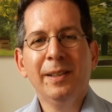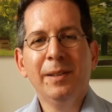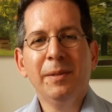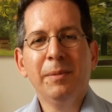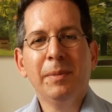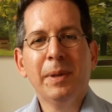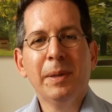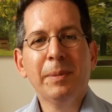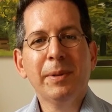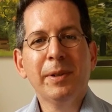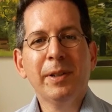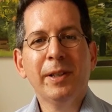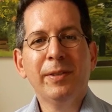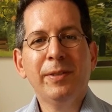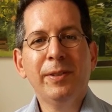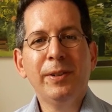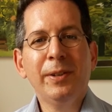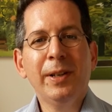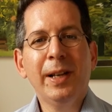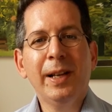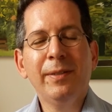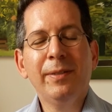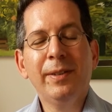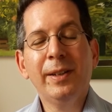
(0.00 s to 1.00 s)
Remember, if you
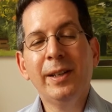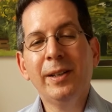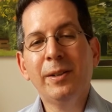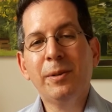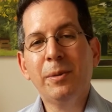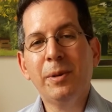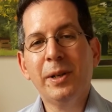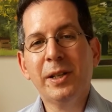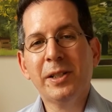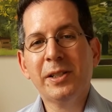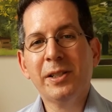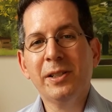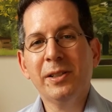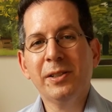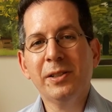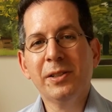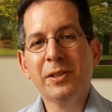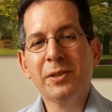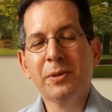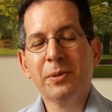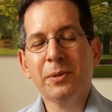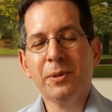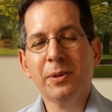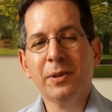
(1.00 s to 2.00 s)
have any
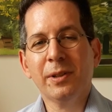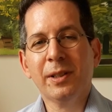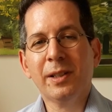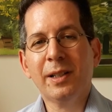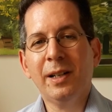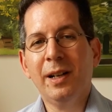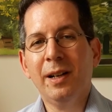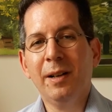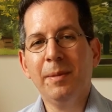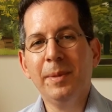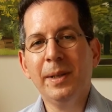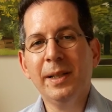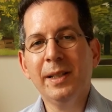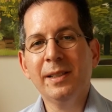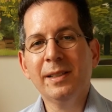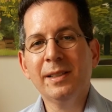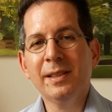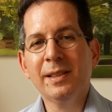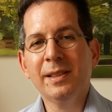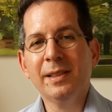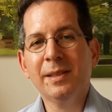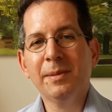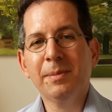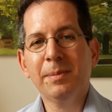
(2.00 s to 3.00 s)
questions or
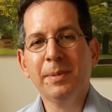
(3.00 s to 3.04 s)
comments,